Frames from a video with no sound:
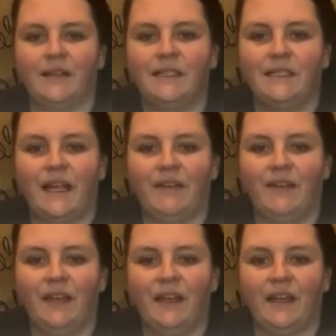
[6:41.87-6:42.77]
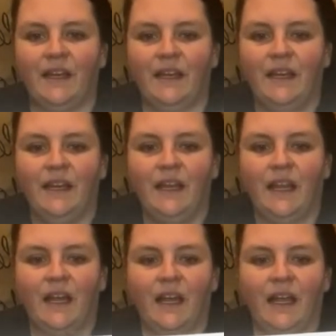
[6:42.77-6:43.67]
7
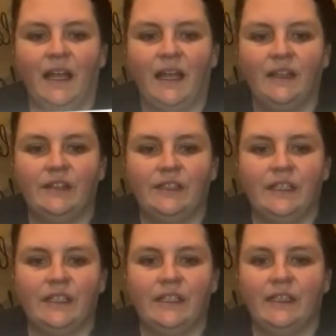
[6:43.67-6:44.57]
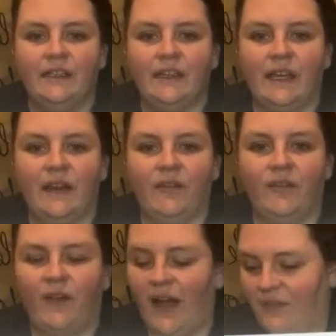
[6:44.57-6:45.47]
inches and
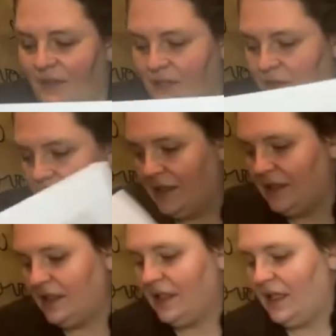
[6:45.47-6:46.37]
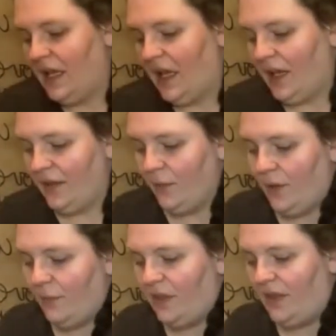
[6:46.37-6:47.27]
5 inches. The other one
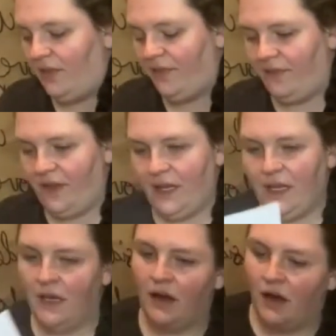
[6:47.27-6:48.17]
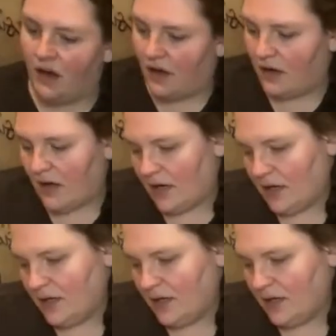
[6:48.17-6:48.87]
with the feet are